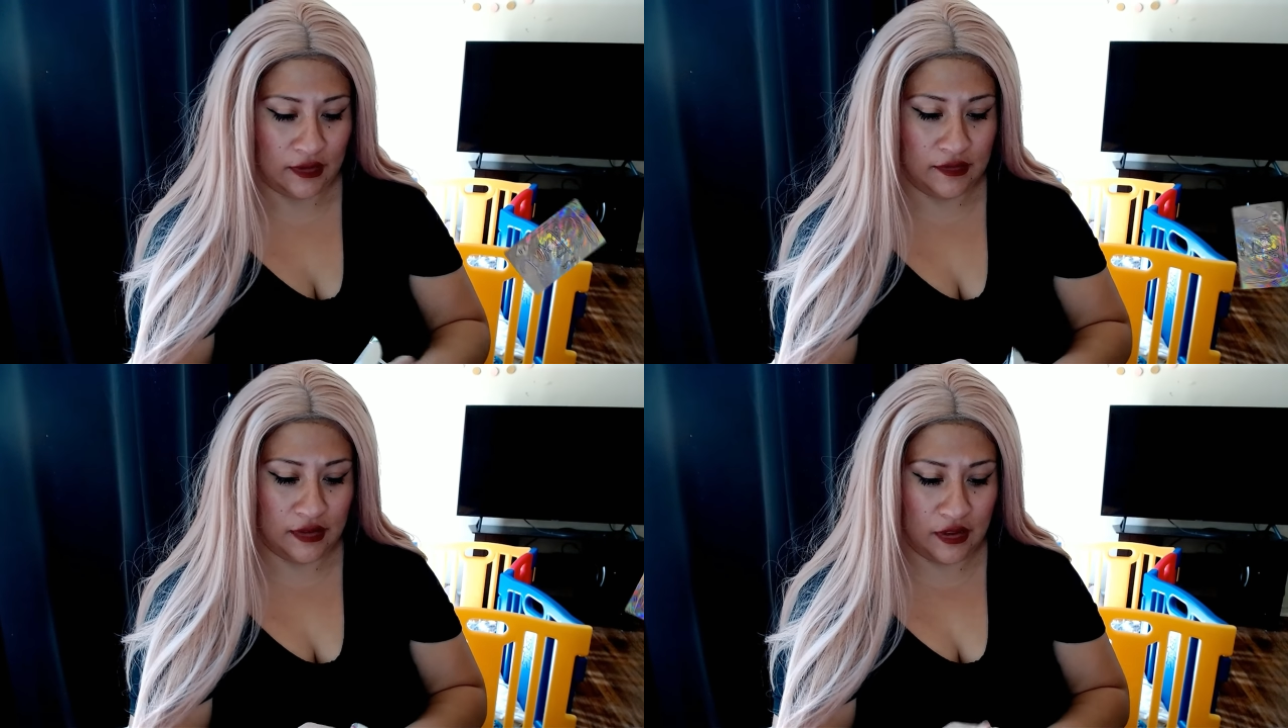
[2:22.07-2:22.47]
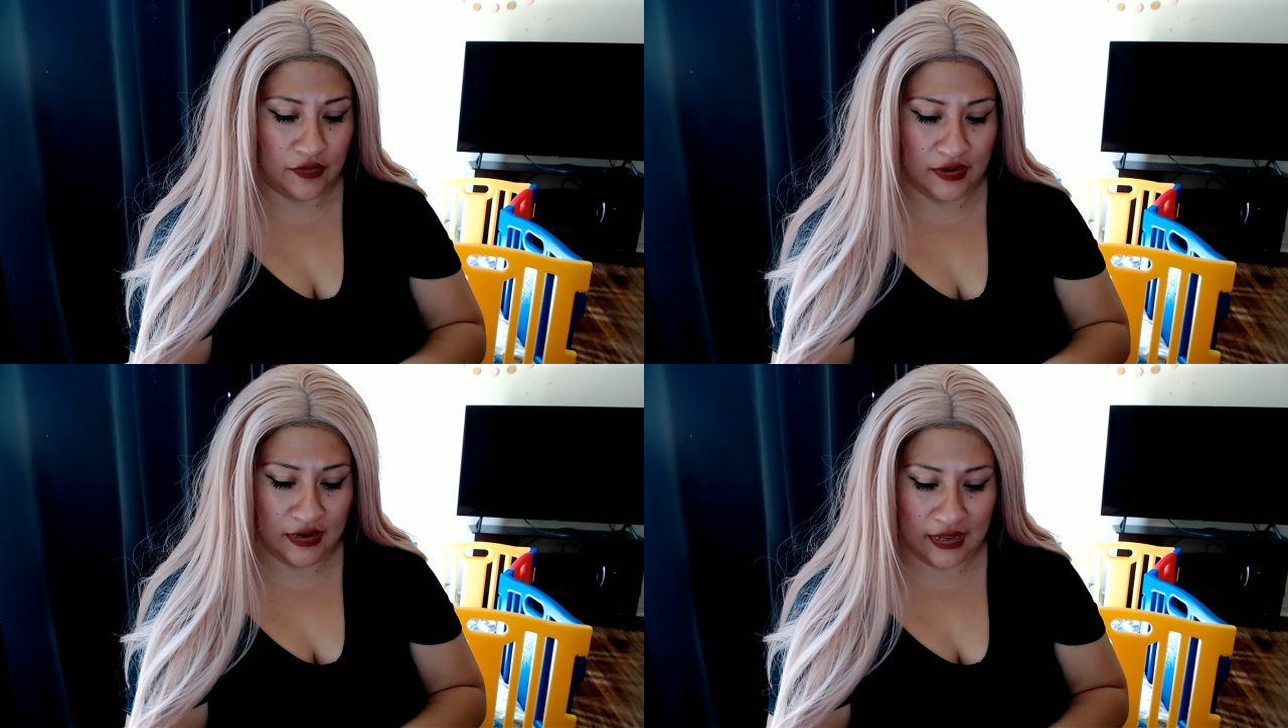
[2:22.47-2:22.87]
Now the
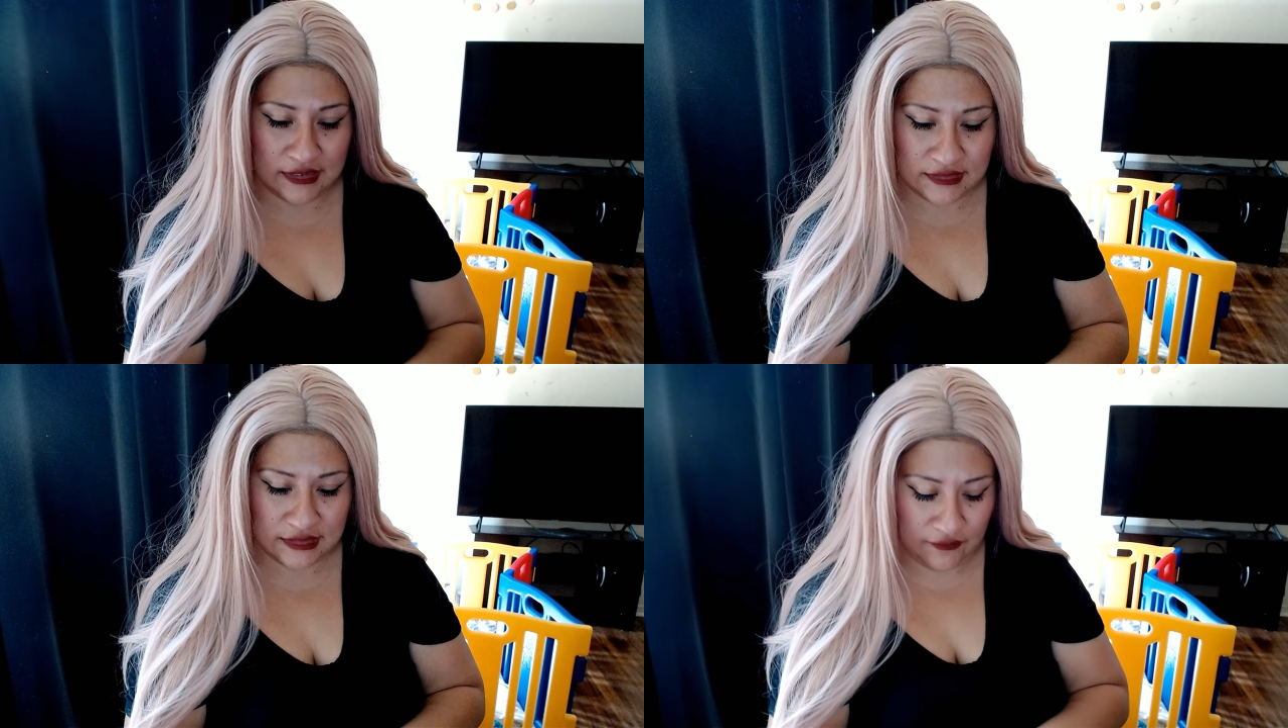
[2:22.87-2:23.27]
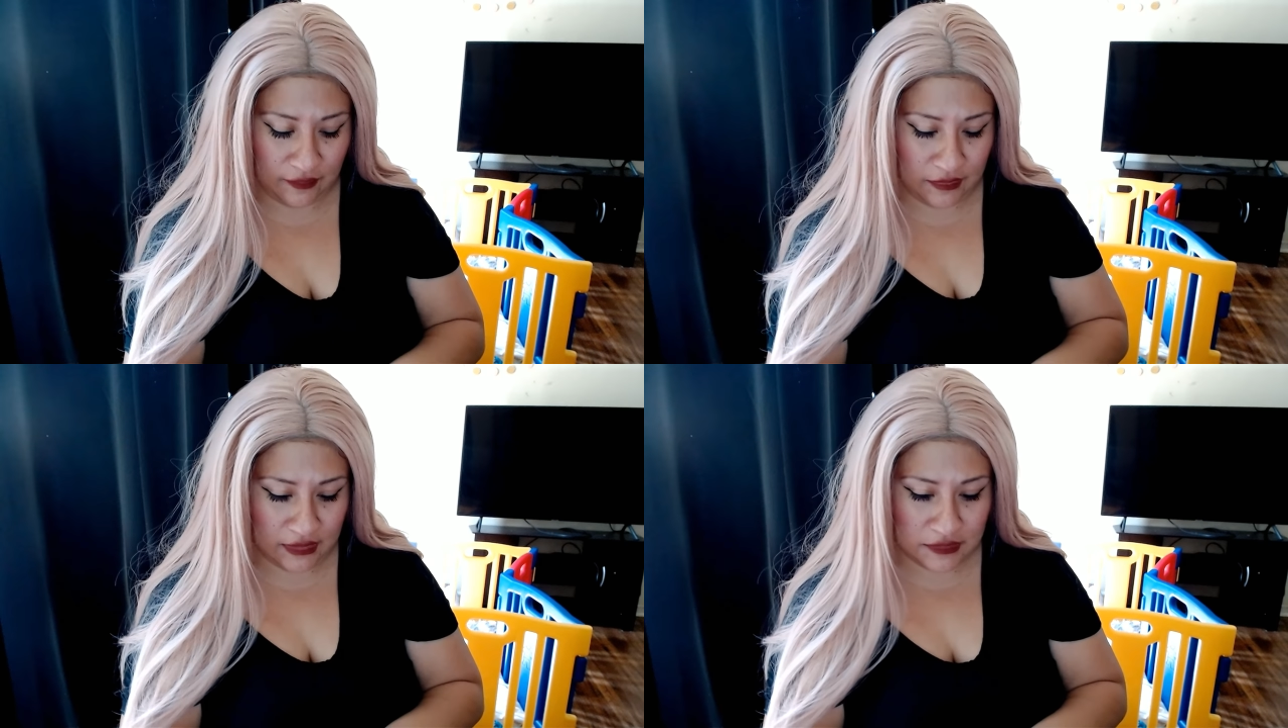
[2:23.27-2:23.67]
last tea from
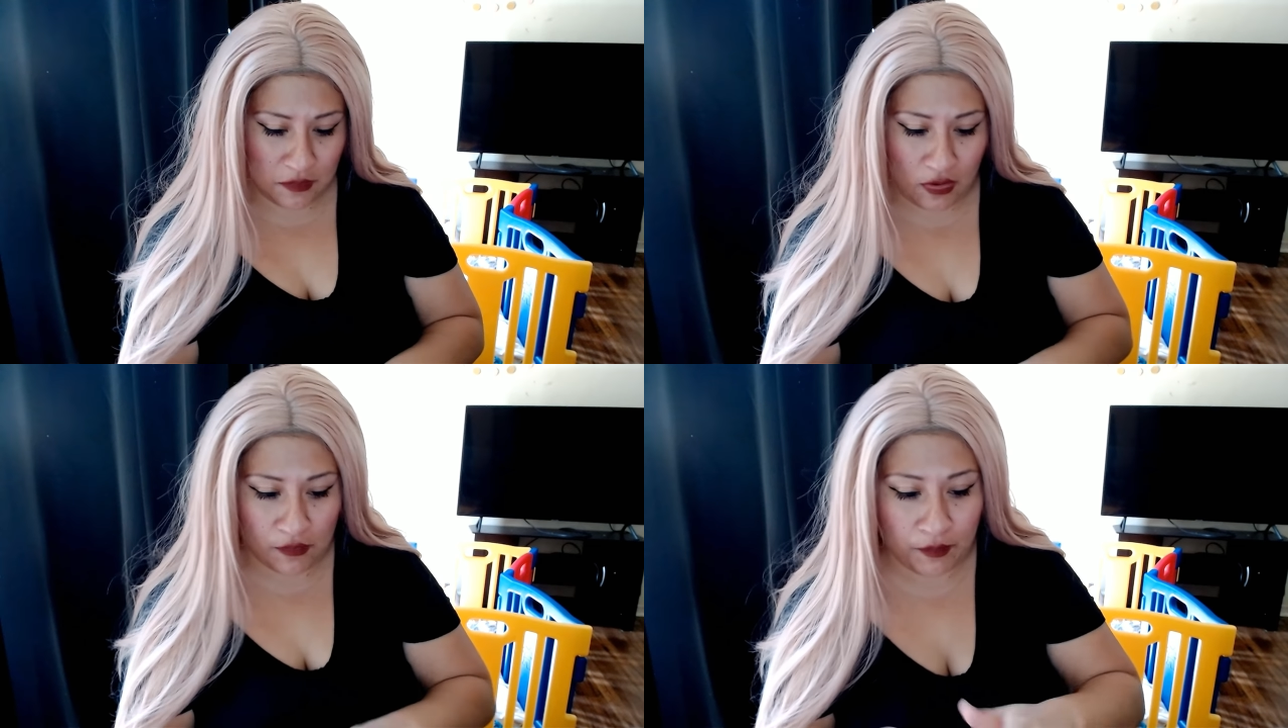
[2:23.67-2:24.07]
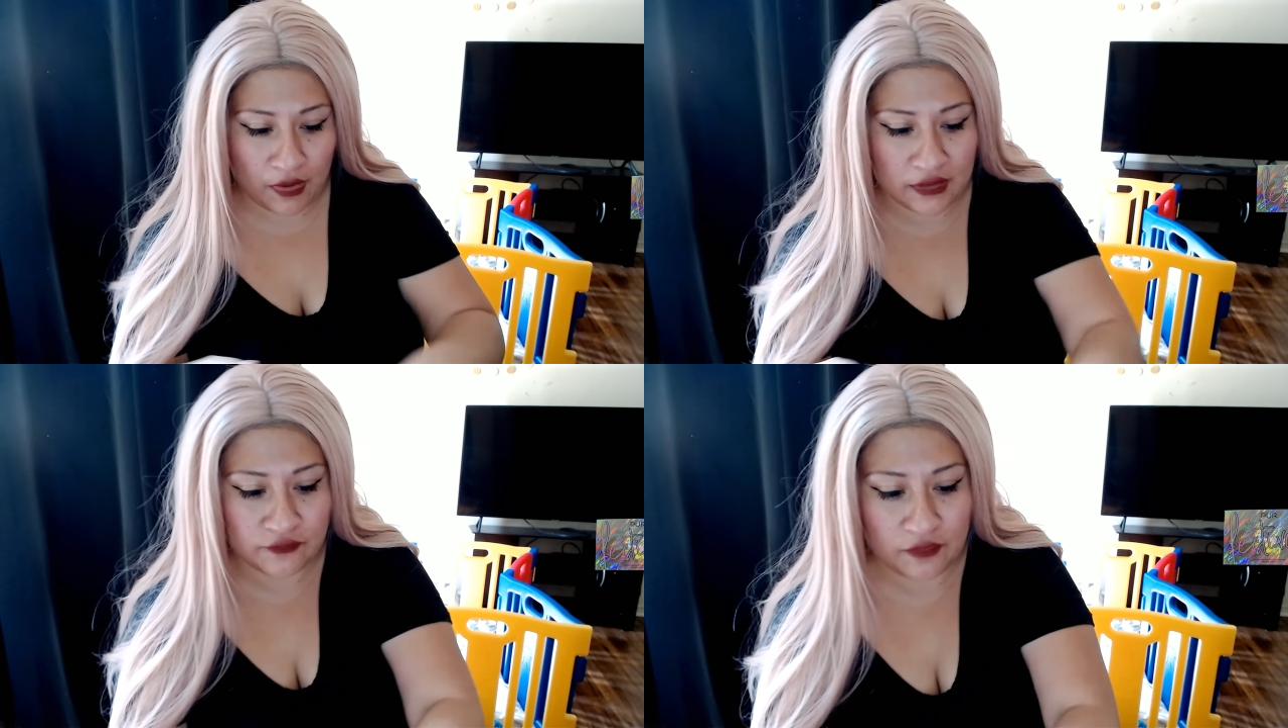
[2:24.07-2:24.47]
the small
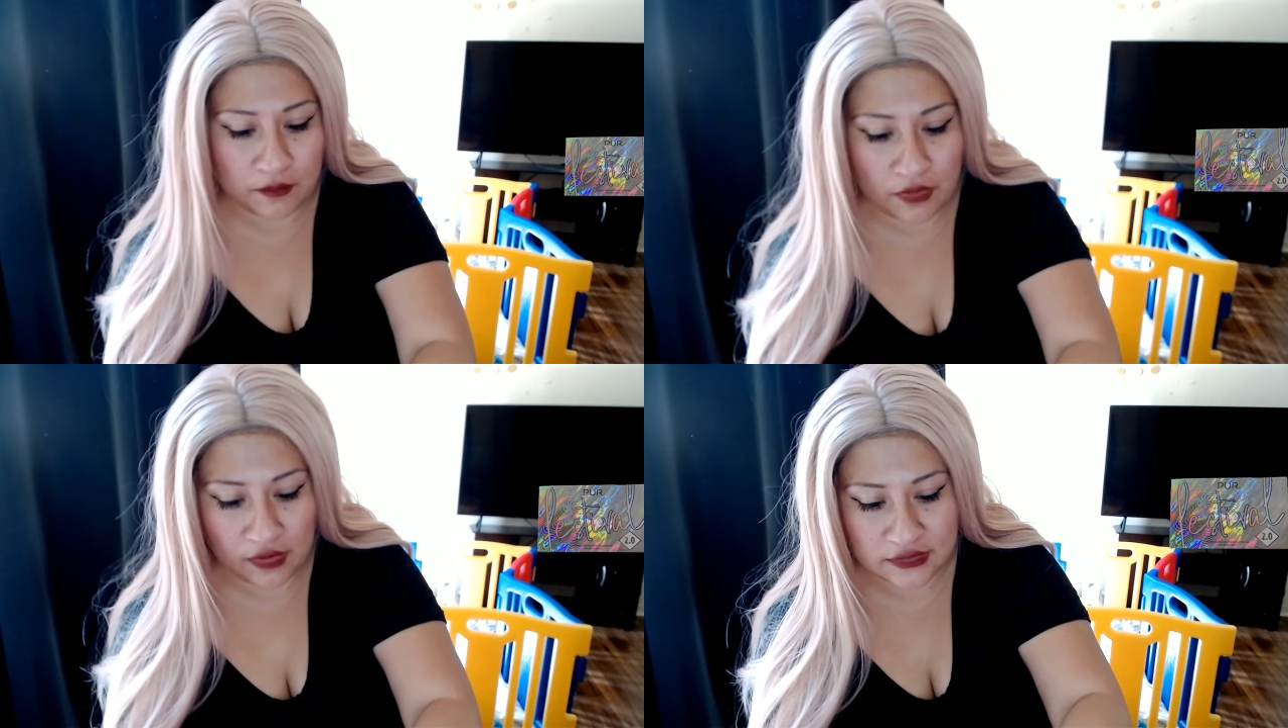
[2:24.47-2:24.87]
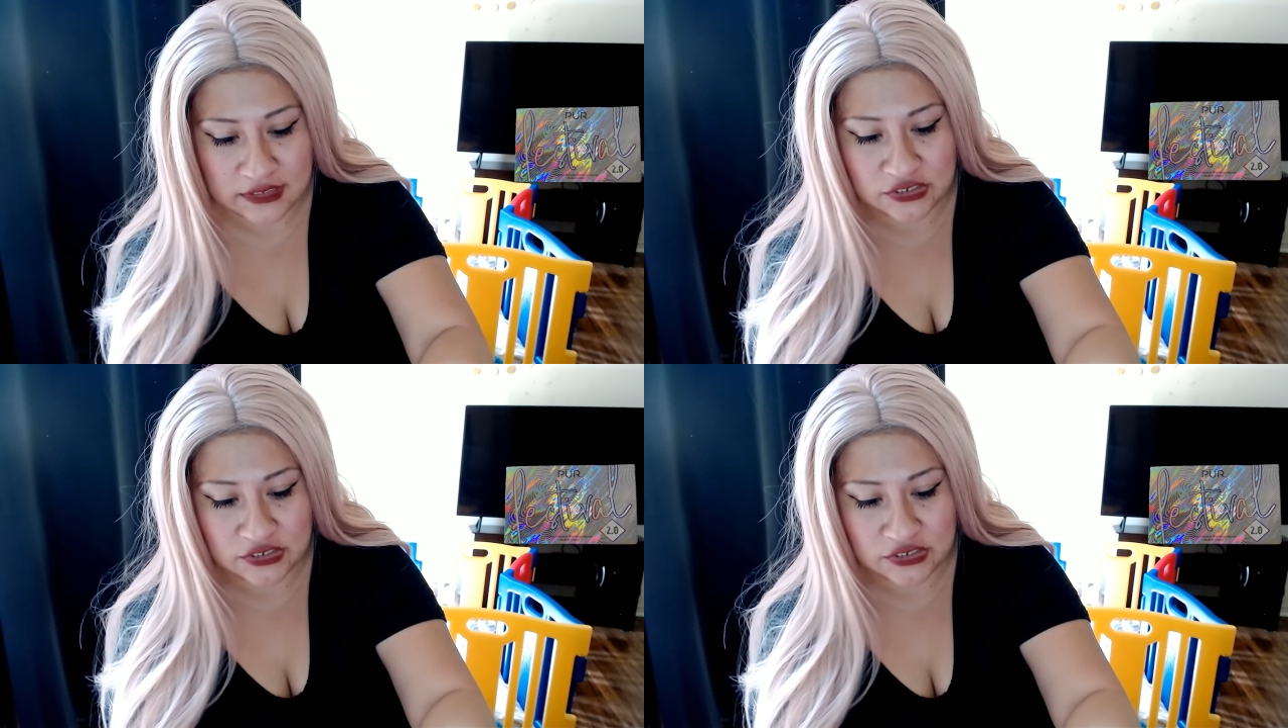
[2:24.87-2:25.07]
box from Boxy